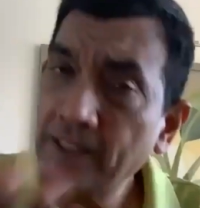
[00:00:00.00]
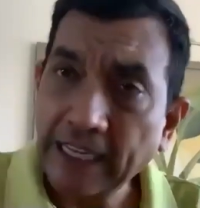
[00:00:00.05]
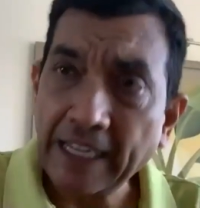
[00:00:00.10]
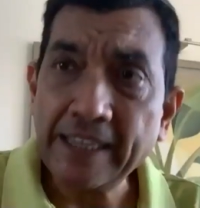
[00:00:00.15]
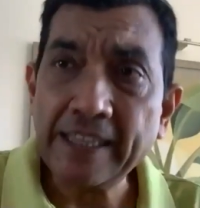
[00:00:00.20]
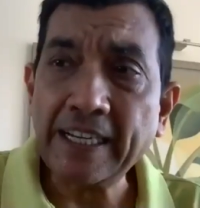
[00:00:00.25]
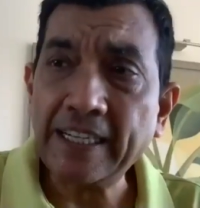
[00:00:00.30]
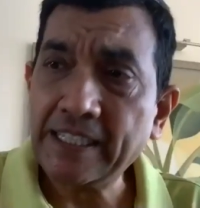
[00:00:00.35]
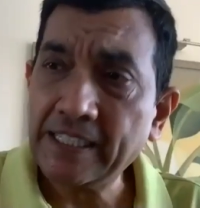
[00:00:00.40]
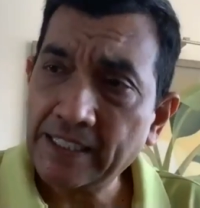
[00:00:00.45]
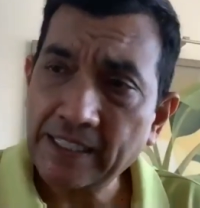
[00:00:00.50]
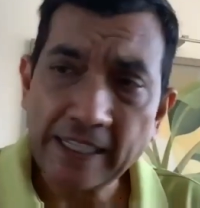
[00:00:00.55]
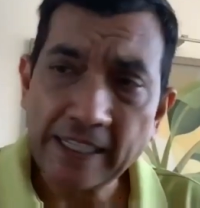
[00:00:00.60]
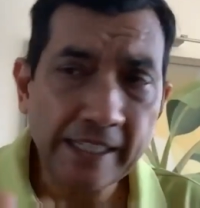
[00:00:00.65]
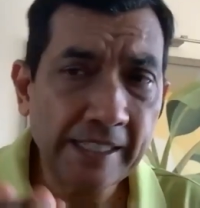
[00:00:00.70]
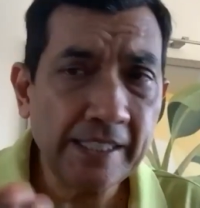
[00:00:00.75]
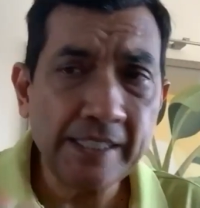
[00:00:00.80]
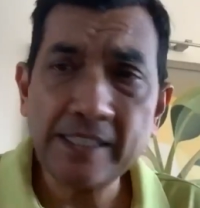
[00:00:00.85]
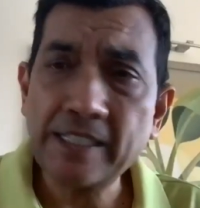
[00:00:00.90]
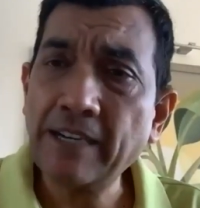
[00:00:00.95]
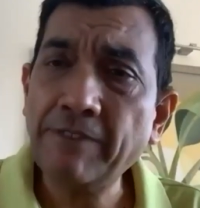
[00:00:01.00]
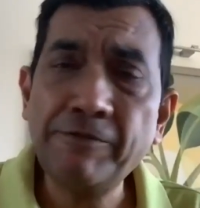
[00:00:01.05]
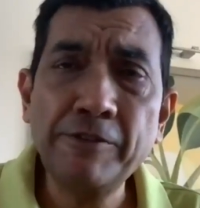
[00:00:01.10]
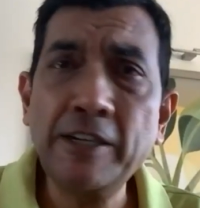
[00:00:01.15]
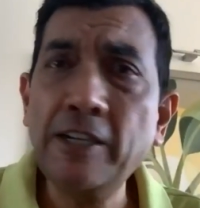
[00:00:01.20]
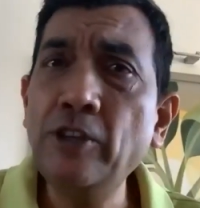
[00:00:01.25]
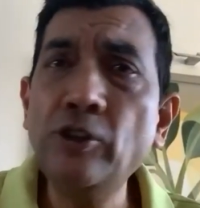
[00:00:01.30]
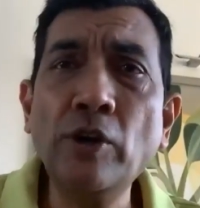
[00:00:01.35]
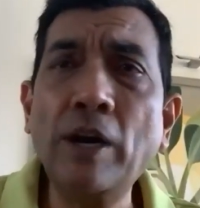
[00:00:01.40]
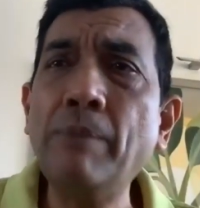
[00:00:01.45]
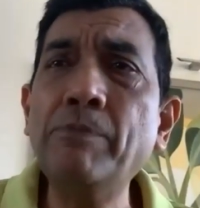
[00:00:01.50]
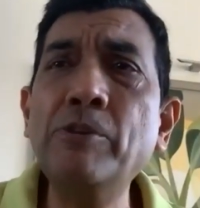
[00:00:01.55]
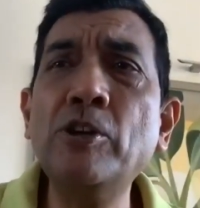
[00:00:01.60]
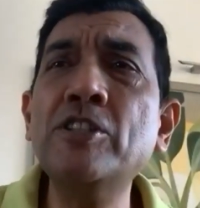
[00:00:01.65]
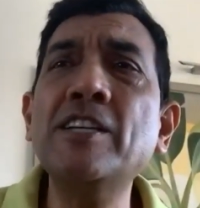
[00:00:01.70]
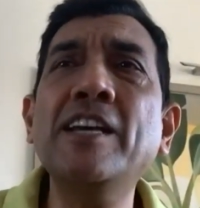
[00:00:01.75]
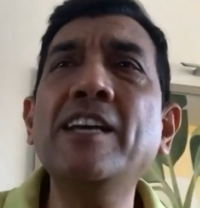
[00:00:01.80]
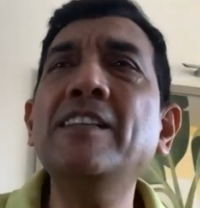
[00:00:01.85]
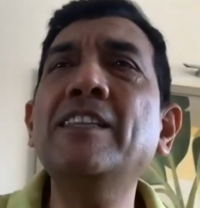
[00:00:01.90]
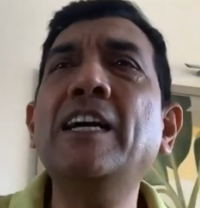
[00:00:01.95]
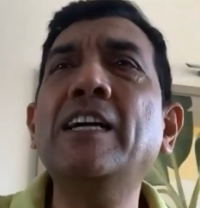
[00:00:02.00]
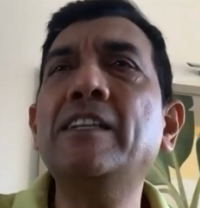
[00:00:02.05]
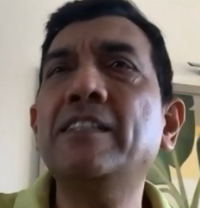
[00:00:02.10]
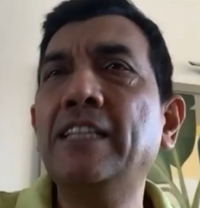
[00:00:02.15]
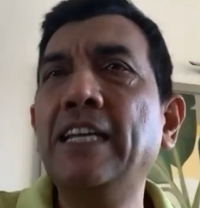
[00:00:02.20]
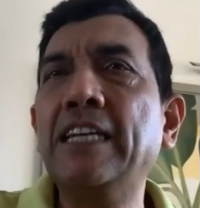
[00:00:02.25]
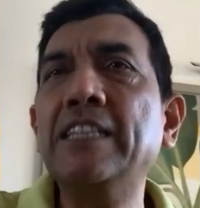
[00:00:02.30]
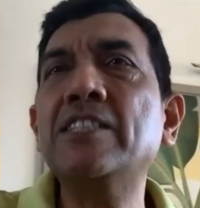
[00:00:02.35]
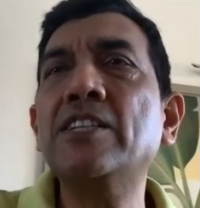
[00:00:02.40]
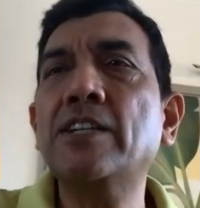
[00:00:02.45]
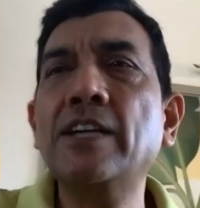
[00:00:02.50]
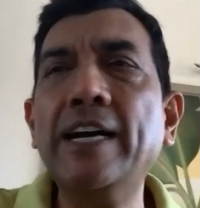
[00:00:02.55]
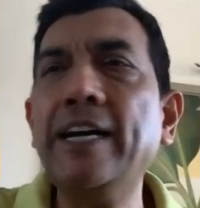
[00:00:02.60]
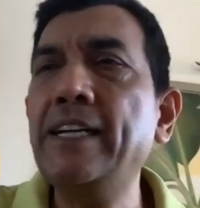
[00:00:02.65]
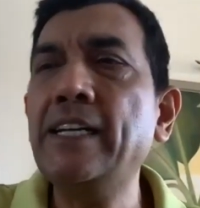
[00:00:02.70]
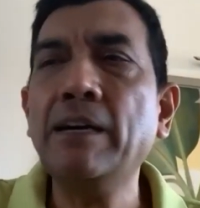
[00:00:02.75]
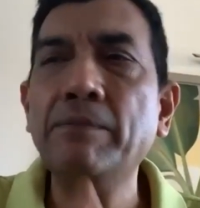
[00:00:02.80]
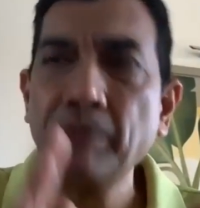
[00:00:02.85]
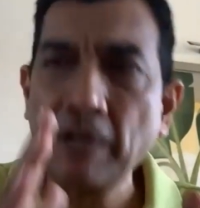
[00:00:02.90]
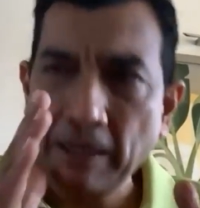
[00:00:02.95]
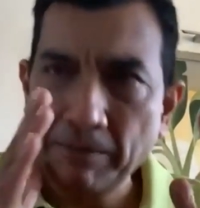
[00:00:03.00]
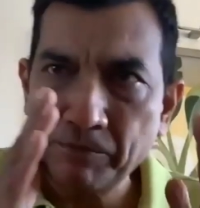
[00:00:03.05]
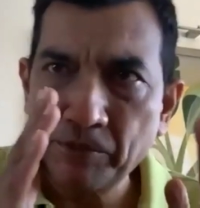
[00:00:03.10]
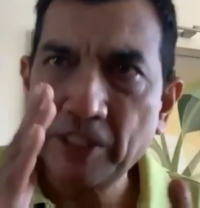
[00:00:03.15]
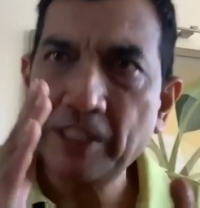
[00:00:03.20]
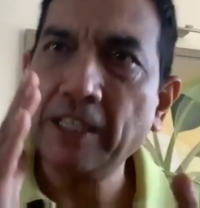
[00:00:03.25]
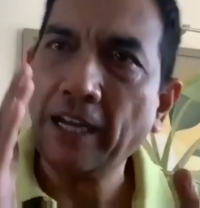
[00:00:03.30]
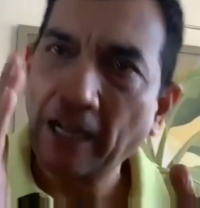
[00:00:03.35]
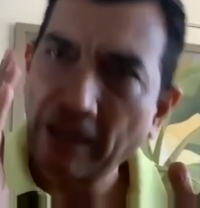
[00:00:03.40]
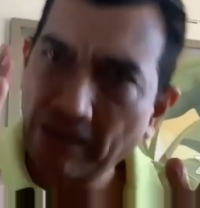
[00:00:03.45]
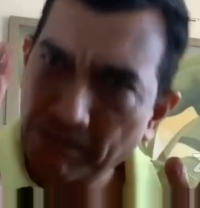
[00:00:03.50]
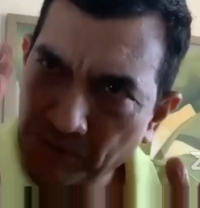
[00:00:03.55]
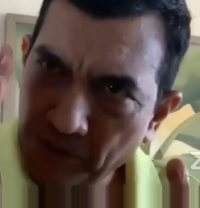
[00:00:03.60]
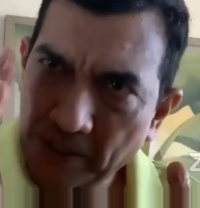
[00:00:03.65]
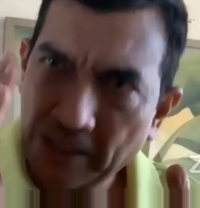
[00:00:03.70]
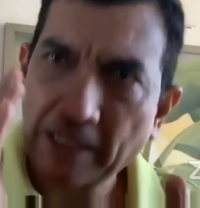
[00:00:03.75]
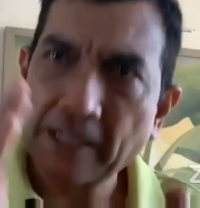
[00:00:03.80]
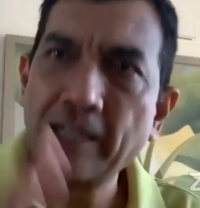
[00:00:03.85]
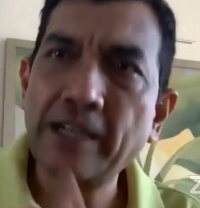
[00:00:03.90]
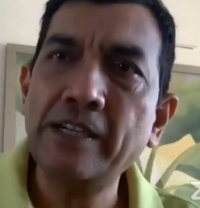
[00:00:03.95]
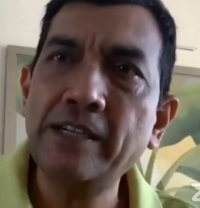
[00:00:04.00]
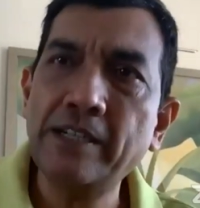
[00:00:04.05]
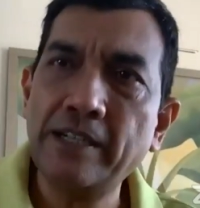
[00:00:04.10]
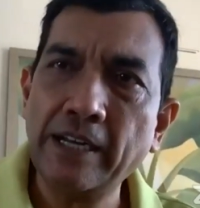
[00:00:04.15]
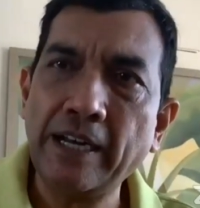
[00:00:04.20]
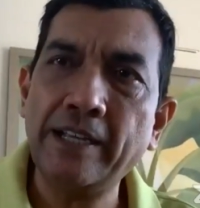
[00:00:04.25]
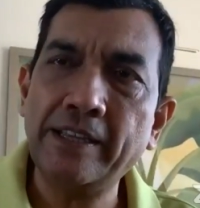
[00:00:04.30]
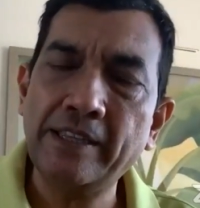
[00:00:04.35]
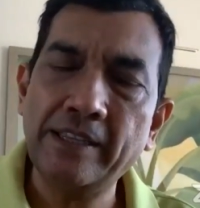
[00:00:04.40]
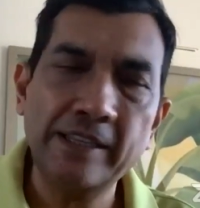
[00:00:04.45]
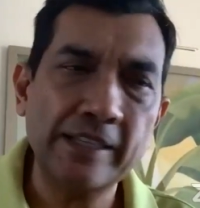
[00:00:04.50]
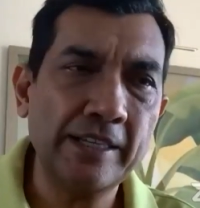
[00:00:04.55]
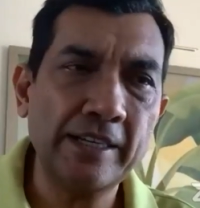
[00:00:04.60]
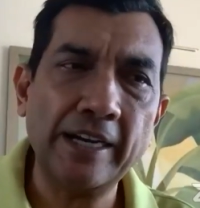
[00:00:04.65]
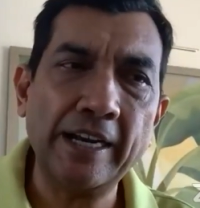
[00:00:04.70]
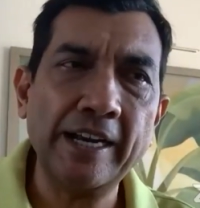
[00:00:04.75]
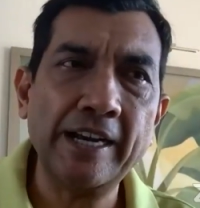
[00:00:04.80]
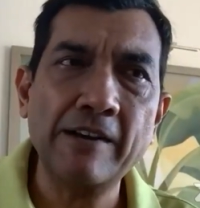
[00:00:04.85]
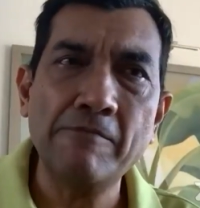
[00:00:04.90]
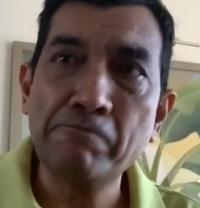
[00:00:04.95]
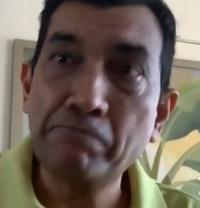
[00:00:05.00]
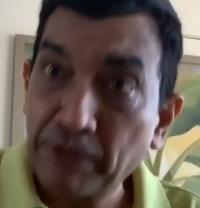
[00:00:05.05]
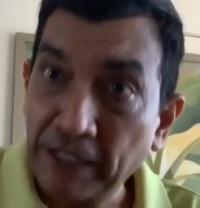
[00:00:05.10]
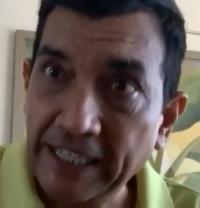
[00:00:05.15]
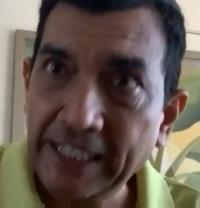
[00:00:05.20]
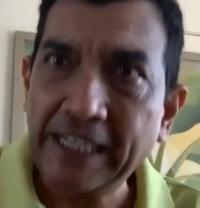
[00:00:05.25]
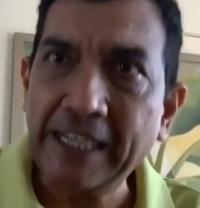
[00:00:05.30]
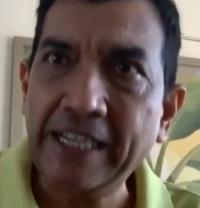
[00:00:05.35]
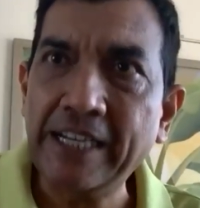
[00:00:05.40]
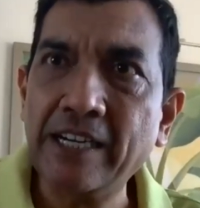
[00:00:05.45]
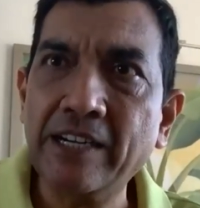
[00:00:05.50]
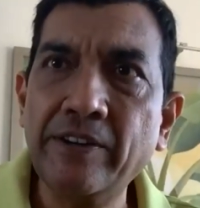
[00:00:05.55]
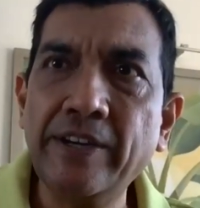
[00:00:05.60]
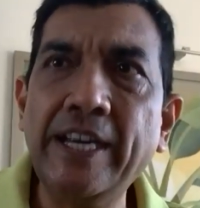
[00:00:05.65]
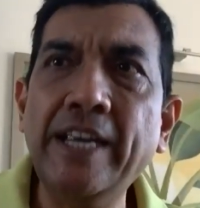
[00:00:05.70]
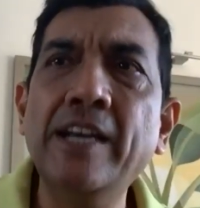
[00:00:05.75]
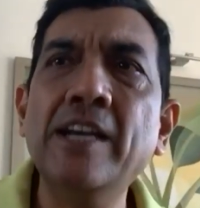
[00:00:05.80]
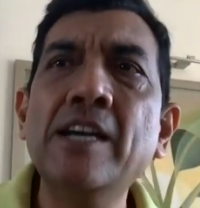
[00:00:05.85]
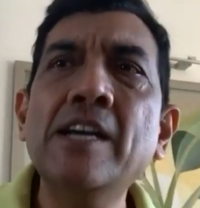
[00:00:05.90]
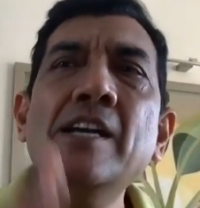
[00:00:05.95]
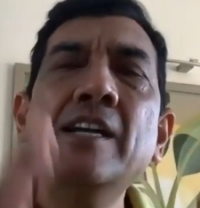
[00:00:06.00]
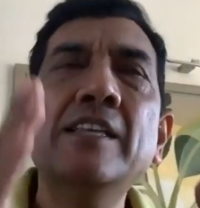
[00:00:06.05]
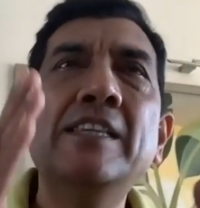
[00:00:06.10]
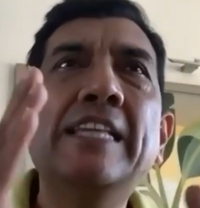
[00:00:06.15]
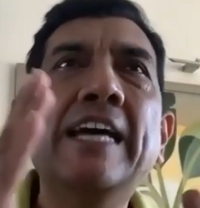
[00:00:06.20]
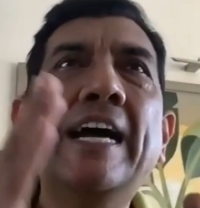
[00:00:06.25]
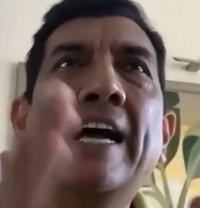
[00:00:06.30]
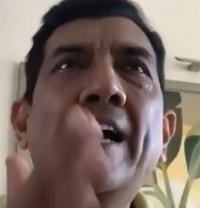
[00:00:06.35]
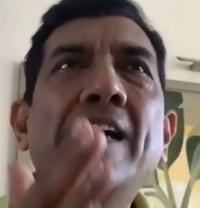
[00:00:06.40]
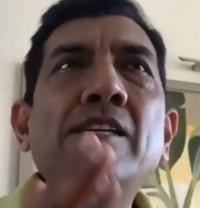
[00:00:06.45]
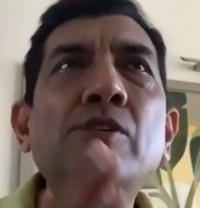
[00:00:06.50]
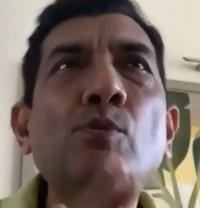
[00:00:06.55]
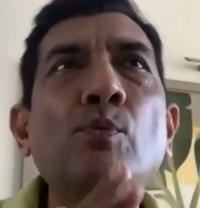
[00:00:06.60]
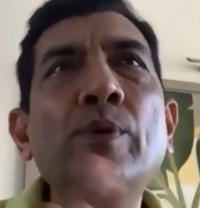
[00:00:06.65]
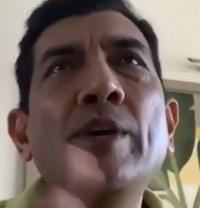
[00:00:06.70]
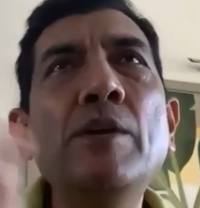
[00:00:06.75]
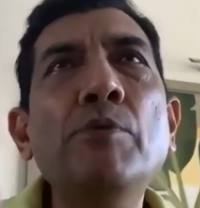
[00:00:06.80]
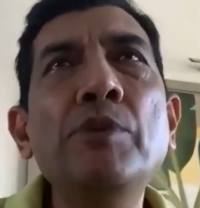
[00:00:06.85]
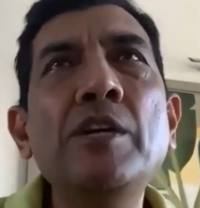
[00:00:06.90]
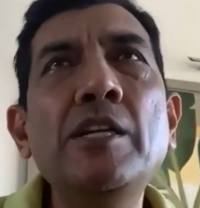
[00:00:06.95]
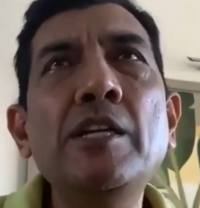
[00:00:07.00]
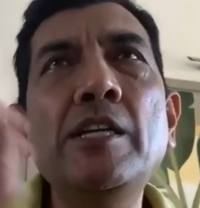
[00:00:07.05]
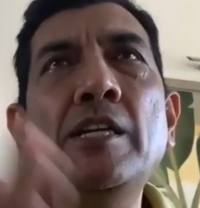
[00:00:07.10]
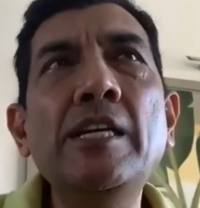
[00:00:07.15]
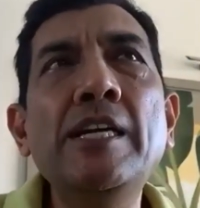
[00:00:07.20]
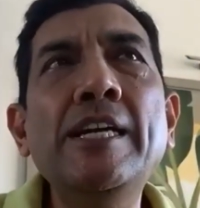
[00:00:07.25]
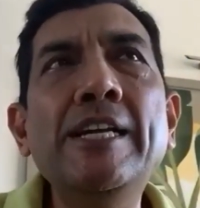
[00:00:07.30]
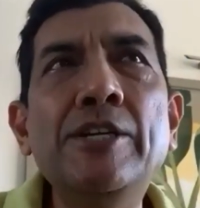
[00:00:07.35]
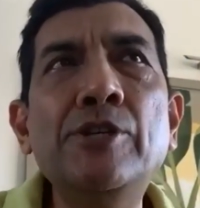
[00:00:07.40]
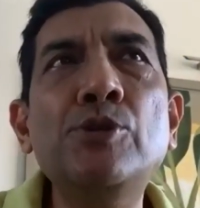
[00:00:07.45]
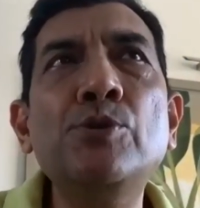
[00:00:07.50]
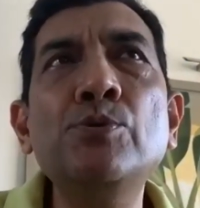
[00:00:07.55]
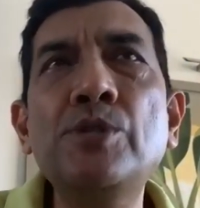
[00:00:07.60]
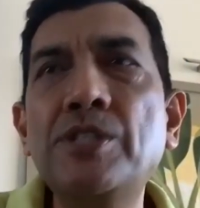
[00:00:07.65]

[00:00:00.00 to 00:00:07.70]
that that is that is definitely no i'm not saying that that's right i'm i'm i'm current I, I completely agree that we, we need to